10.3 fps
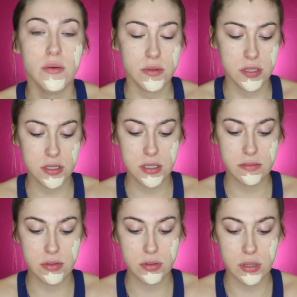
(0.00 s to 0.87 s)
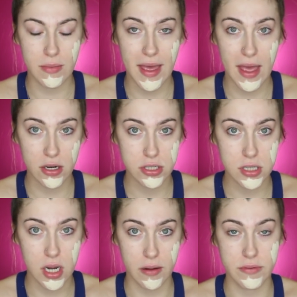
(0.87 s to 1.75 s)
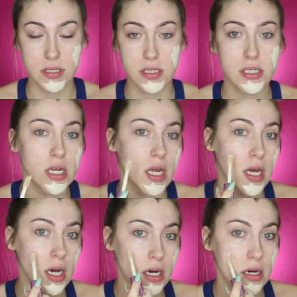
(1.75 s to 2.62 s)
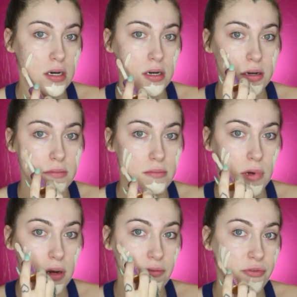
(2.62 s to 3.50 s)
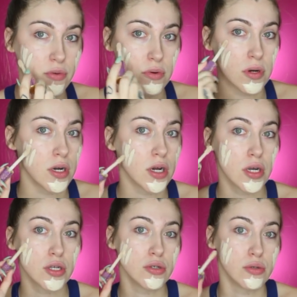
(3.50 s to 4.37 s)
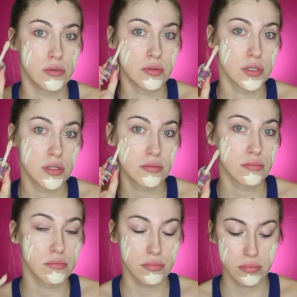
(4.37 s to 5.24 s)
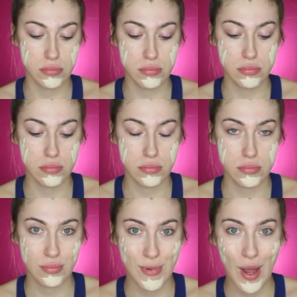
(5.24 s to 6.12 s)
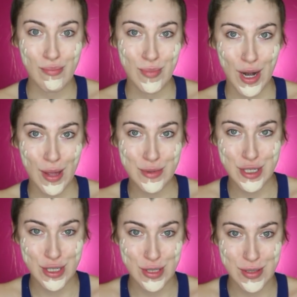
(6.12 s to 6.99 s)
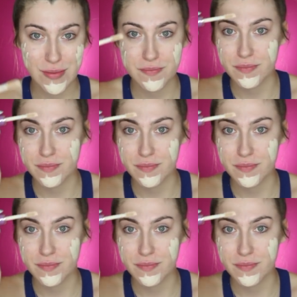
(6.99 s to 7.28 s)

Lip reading: will just give you some extra coverage for your blemishes.